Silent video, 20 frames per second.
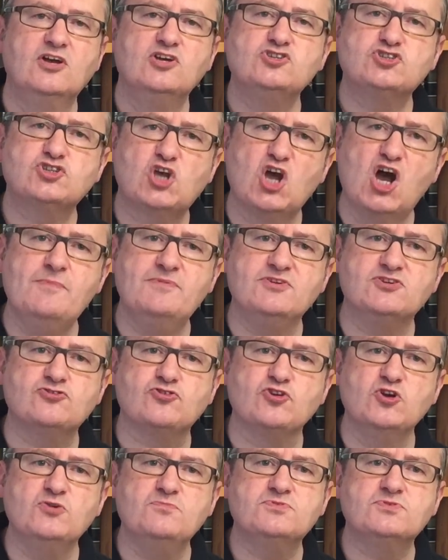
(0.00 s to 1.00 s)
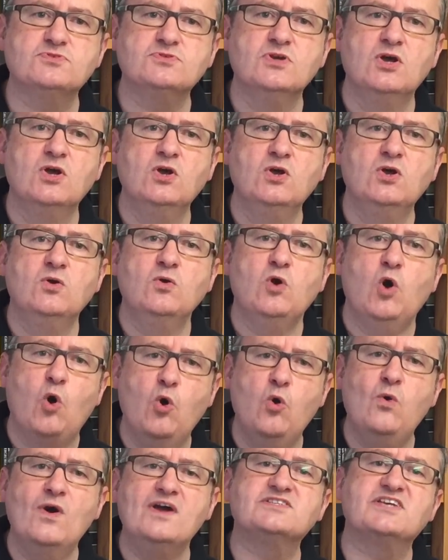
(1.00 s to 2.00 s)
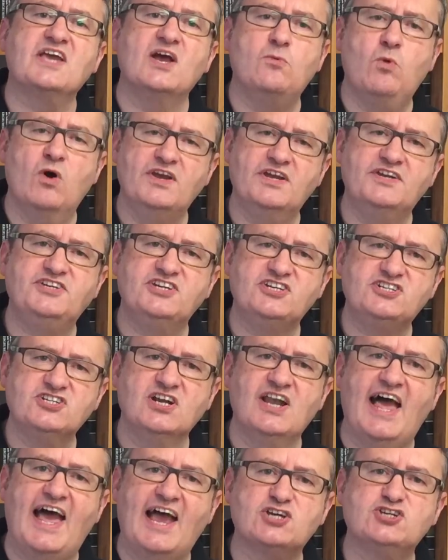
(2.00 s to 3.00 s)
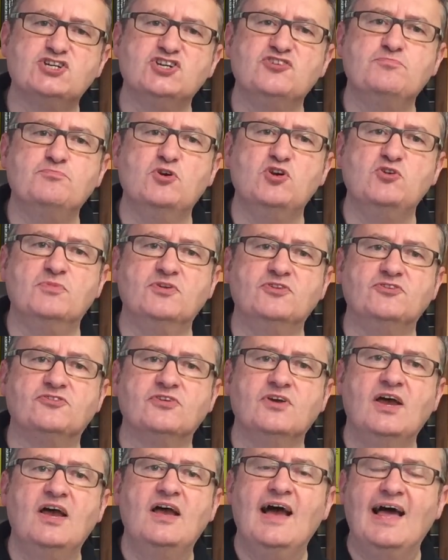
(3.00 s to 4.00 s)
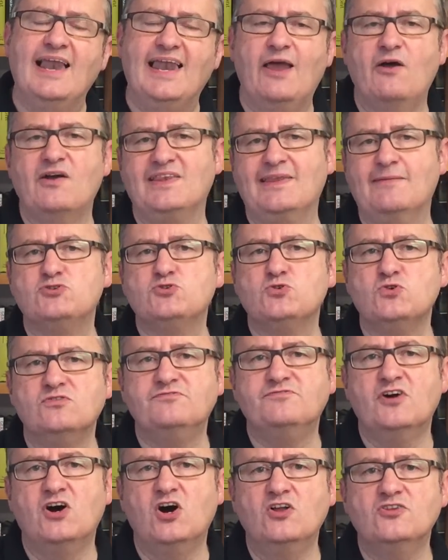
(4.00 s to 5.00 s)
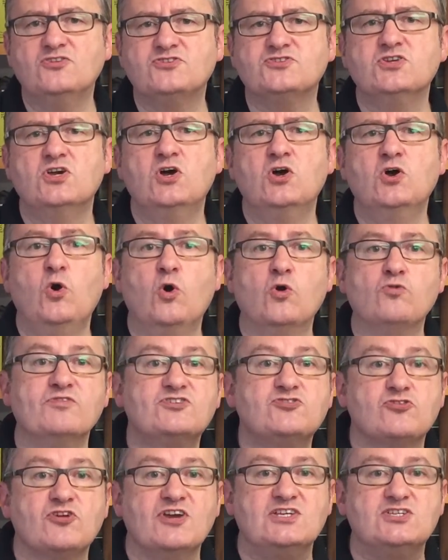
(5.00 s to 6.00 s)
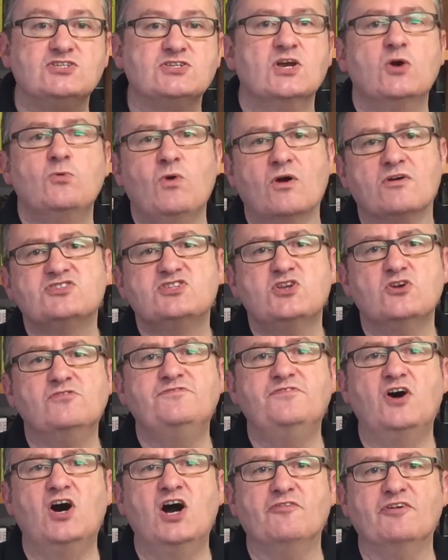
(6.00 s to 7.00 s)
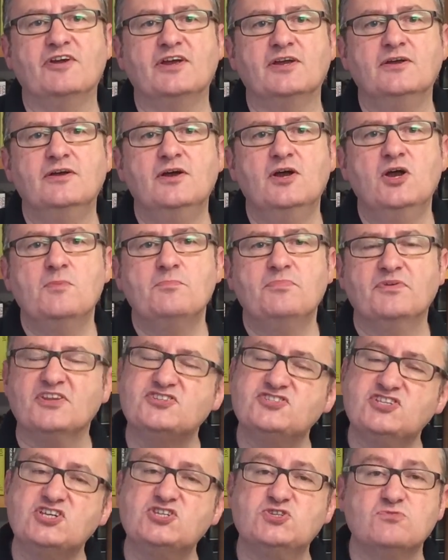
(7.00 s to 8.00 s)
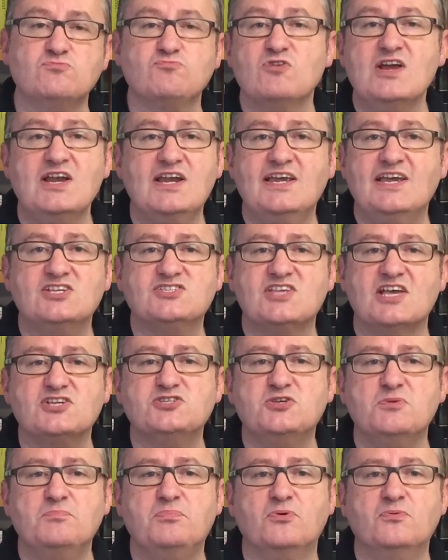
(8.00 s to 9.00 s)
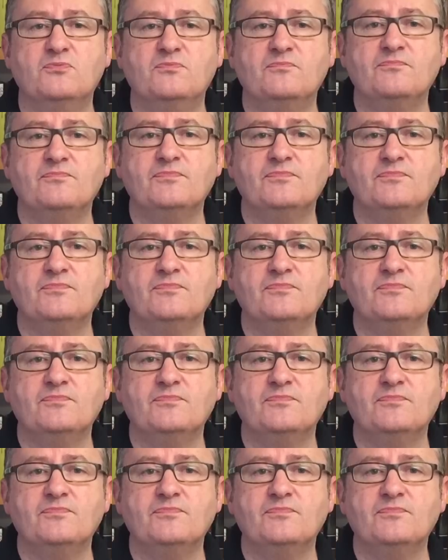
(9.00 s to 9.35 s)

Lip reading: Skirmish troops always get one additional action of movement, allowing them to advance or retreat while still firing, but the system really is that simple.